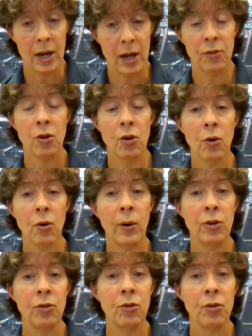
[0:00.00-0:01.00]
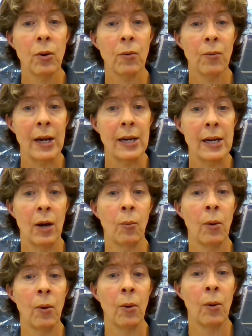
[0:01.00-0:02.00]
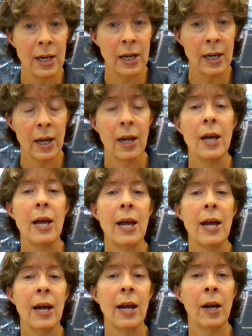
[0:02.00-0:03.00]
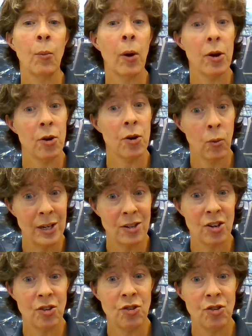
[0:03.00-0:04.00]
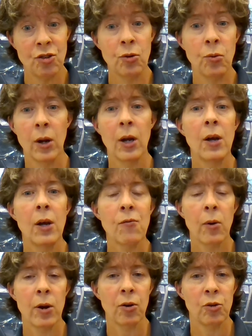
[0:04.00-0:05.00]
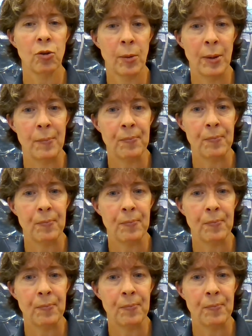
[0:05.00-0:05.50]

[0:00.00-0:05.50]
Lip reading: So you're going to write down what you need and what you're going to do for your experiment.